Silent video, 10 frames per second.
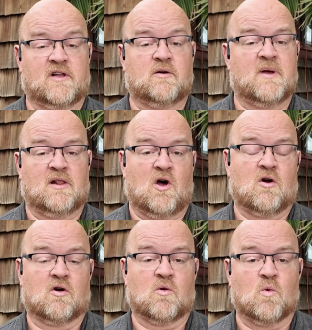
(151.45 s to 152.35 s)
little bit
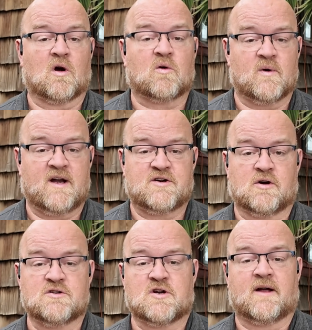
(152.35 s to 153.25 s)
longer to work when it
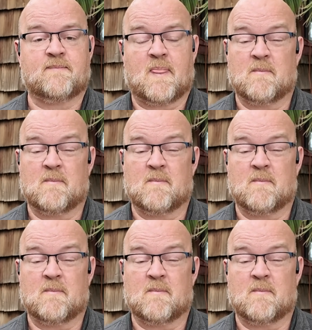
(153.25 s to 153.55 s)
turns on.